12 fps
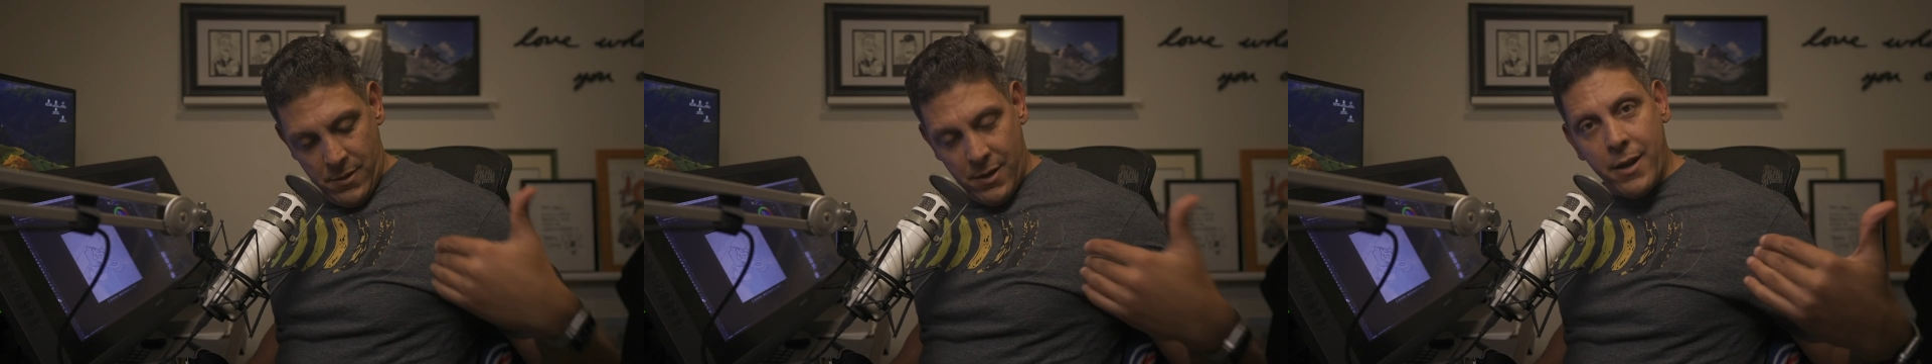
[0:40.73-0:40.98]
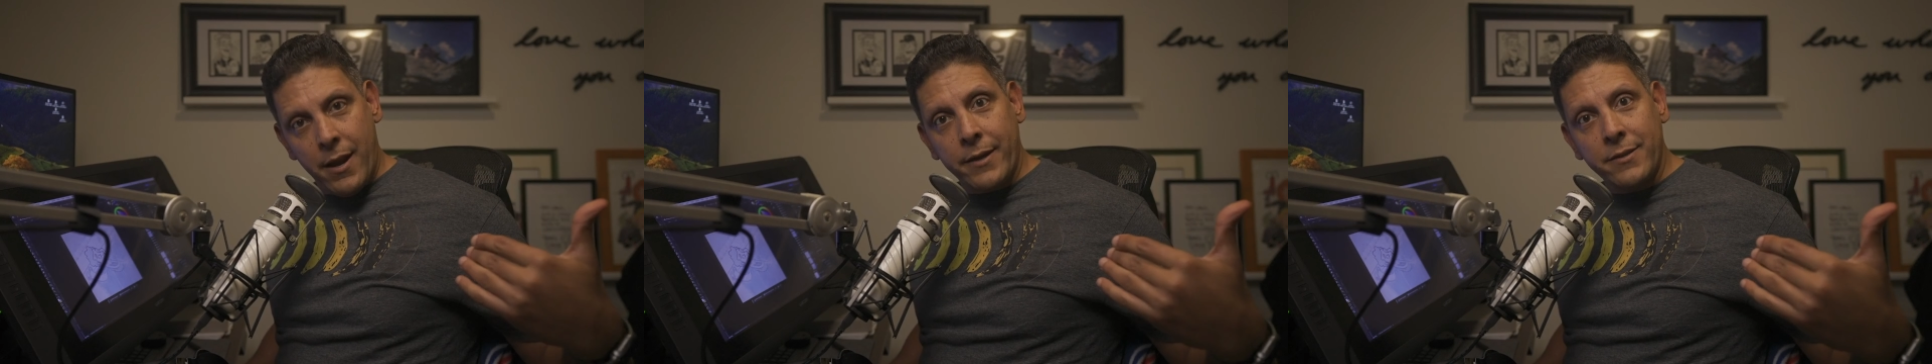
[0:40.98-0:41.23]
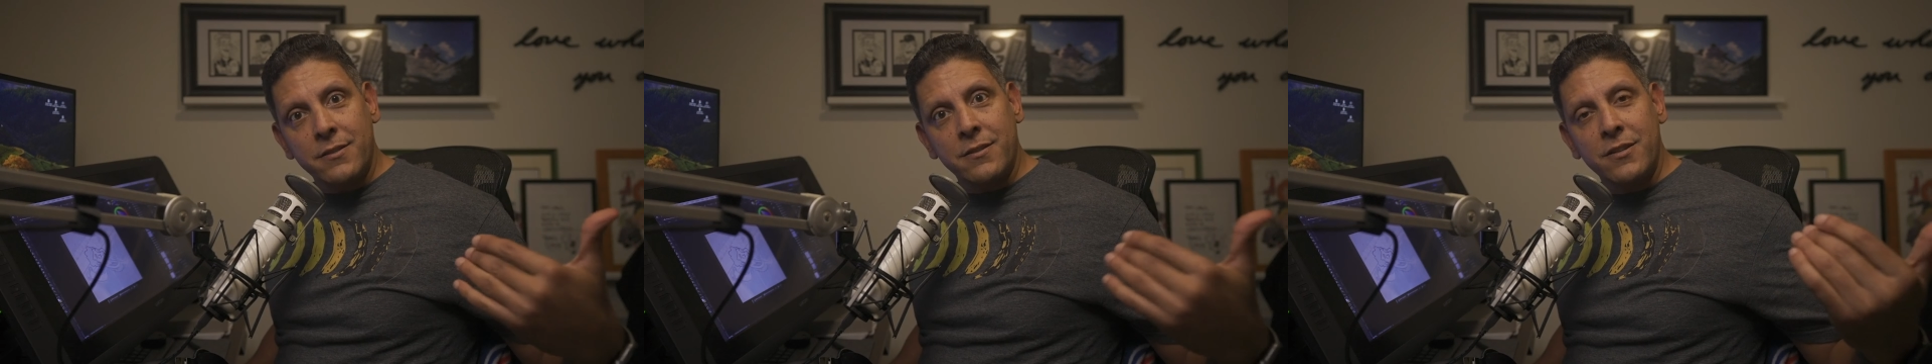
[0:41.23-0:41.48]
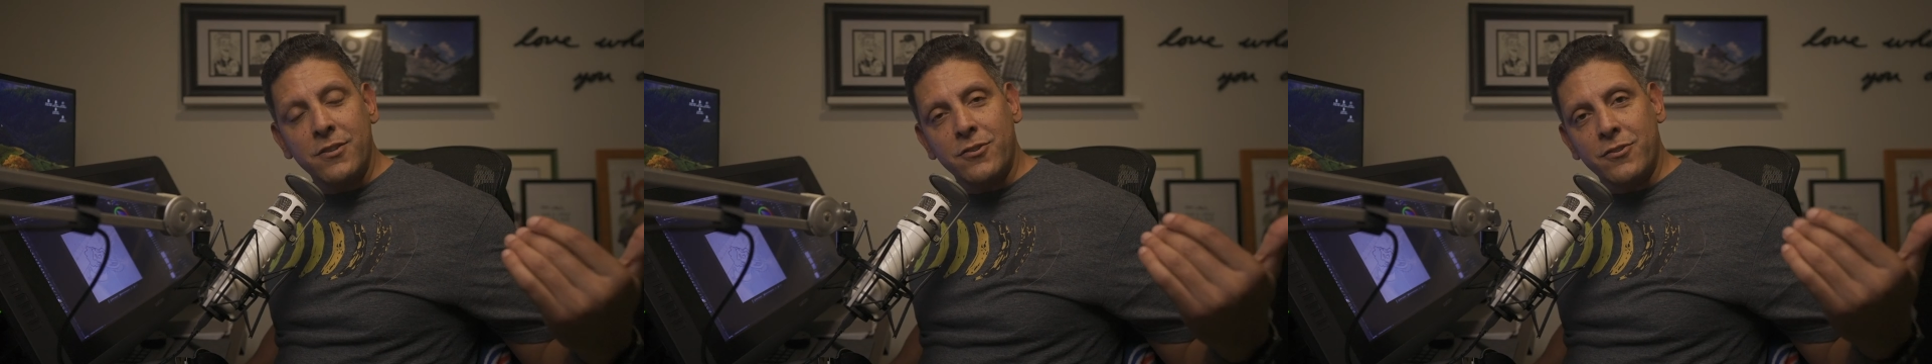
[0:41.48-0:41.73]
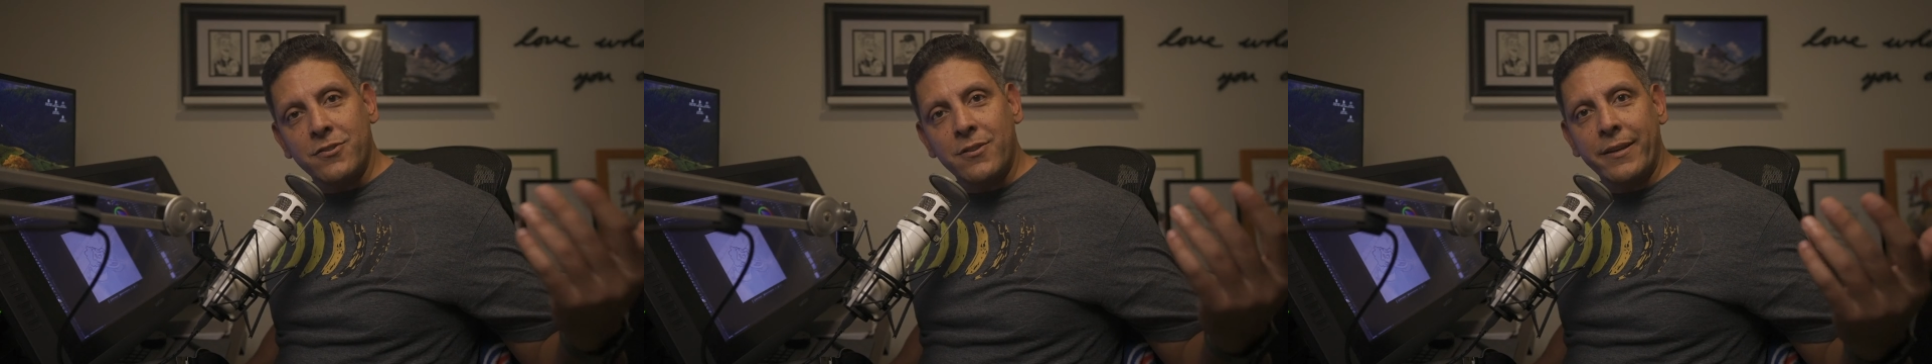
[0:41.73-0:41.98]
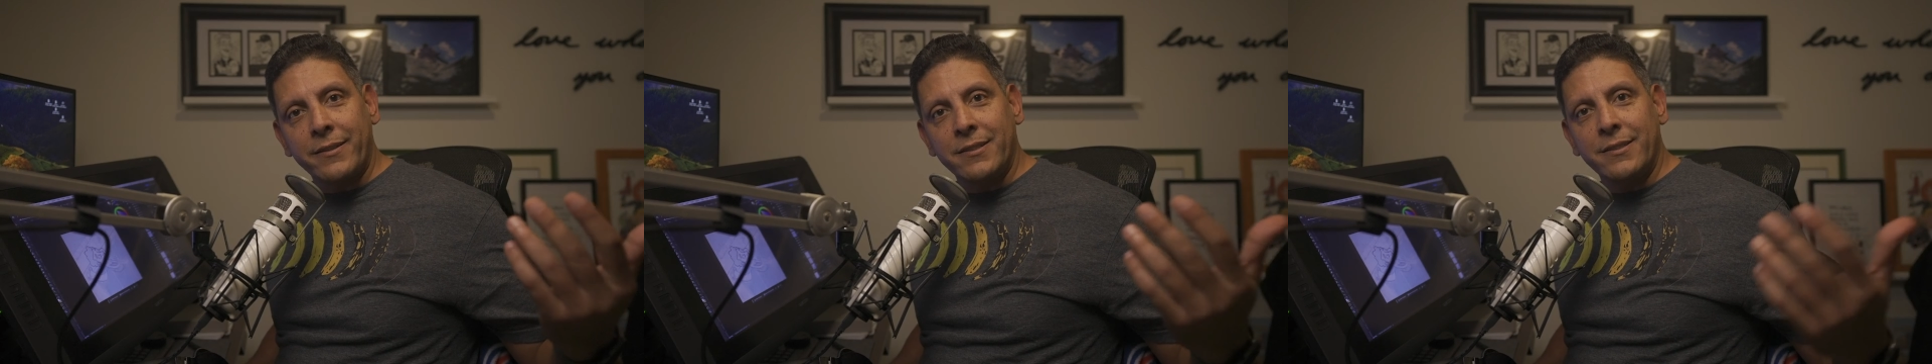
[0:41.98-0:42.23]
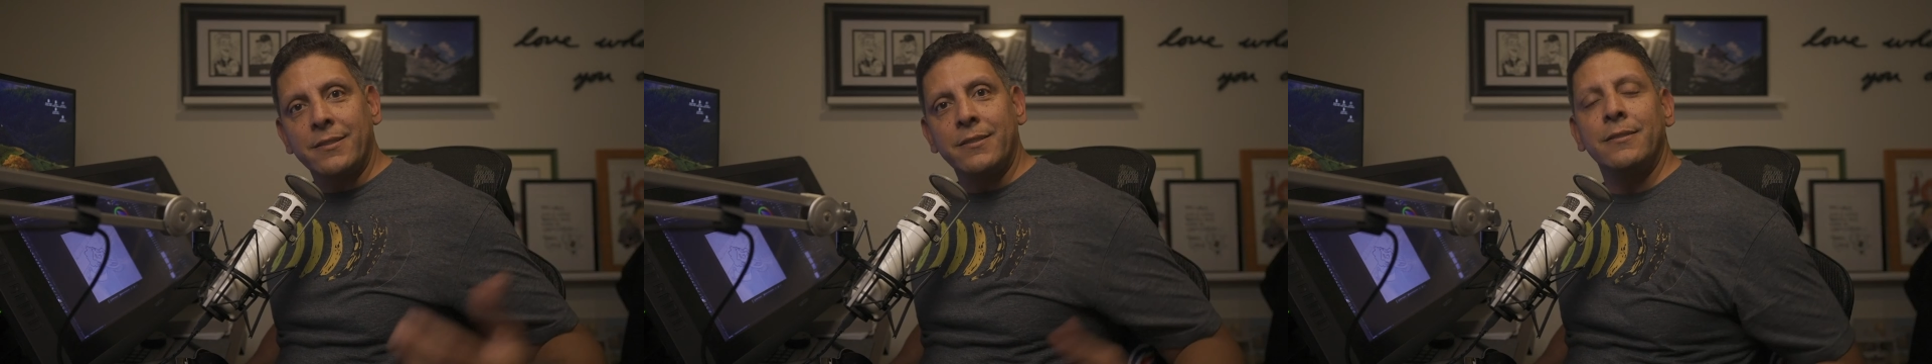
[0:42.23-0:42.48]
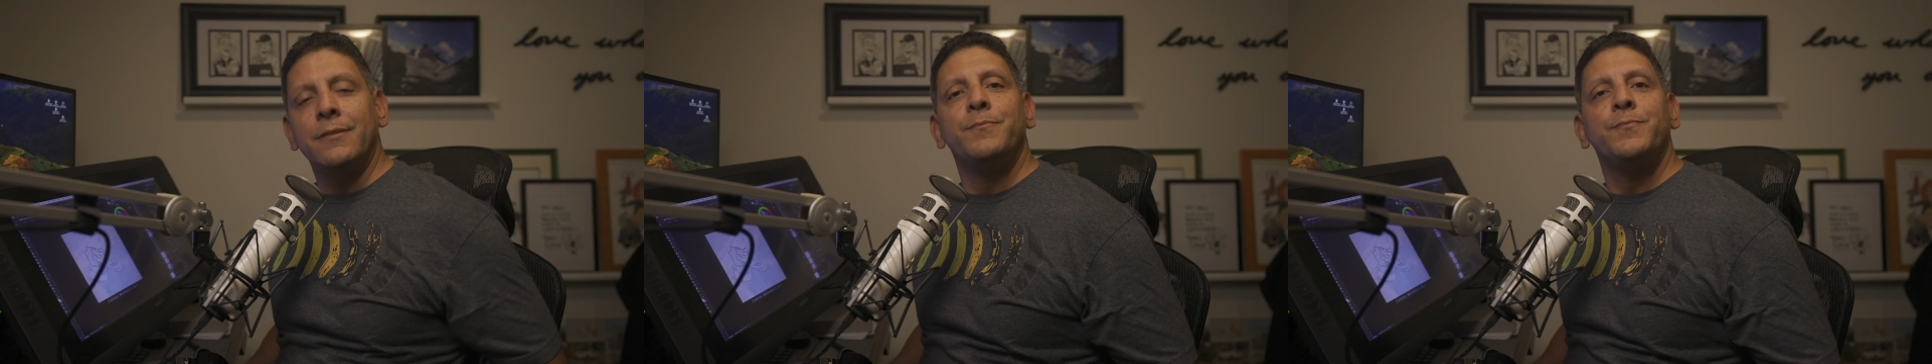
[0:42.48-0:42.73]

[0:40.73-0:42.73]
nice t shirts like this.